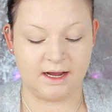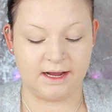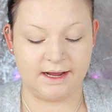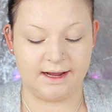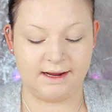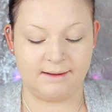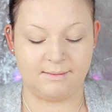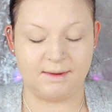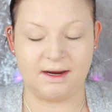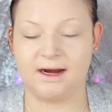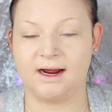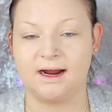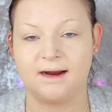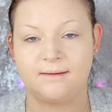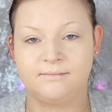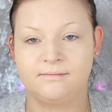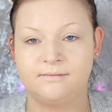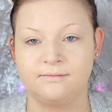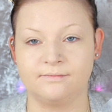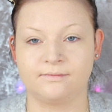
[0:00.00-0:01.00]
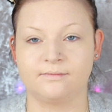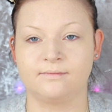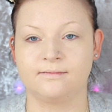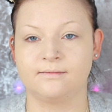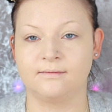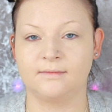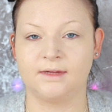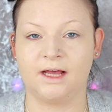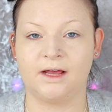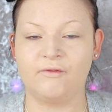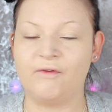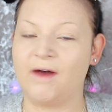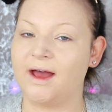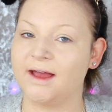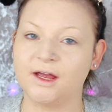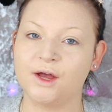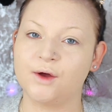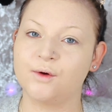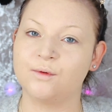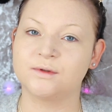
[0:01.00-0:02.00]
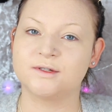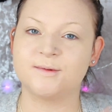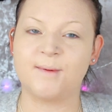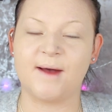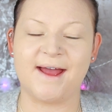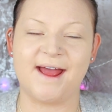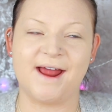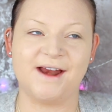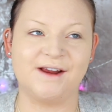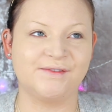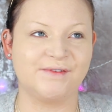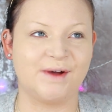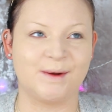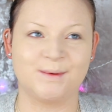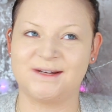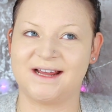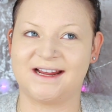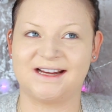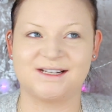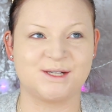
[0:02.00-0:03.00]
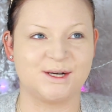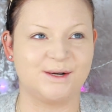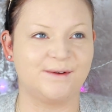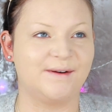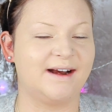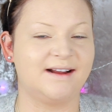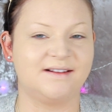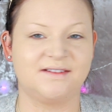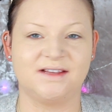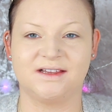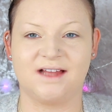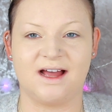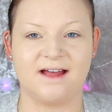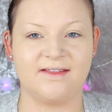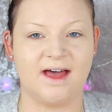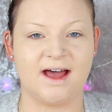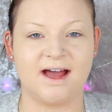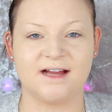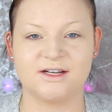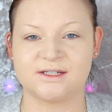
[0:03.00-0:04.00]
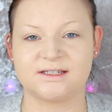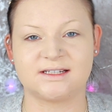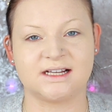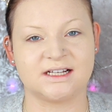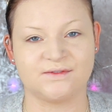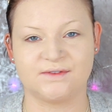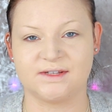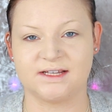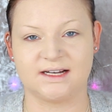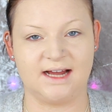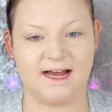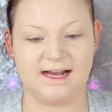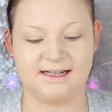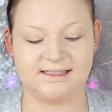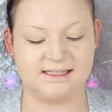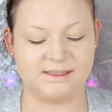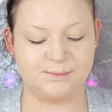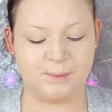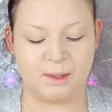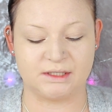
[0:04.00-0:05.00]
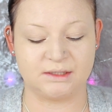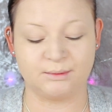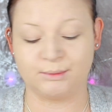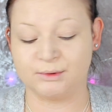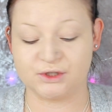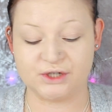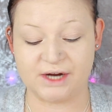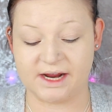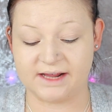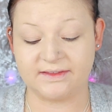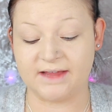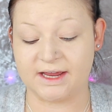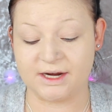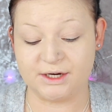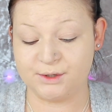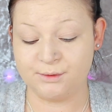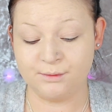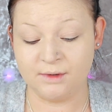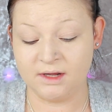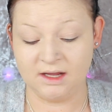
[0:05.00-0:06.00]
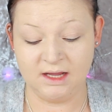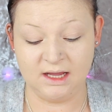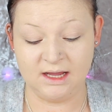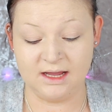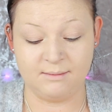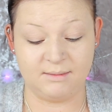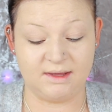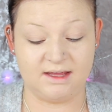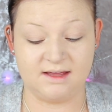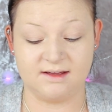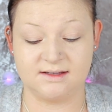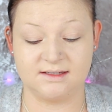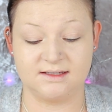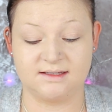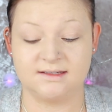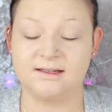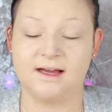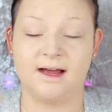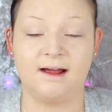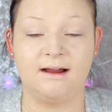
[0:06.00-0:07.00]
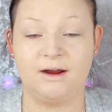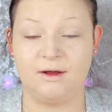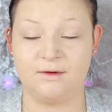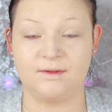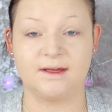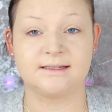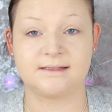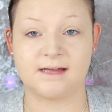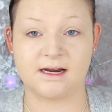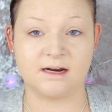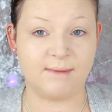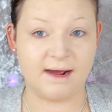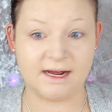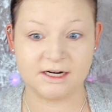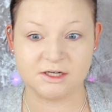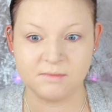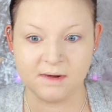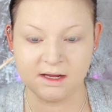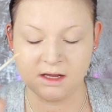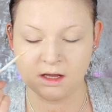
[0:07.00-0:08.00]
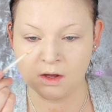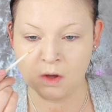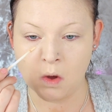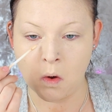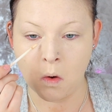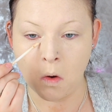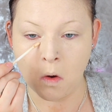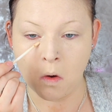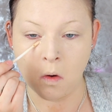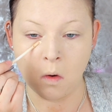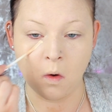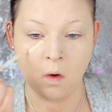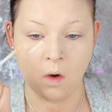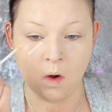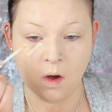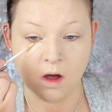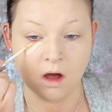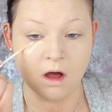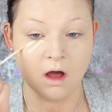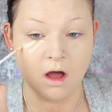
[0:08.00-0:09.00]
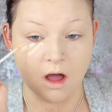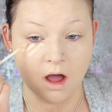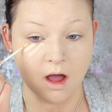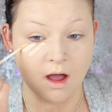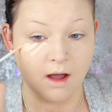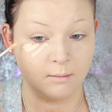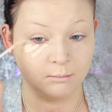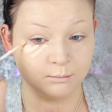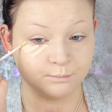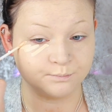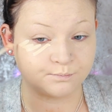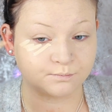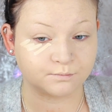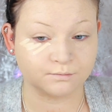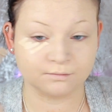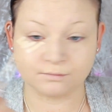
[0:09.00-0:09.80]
If I go to buy any foundation or anything like that, I just ask for the lightest possible shade they do, because I know that's going to match me. And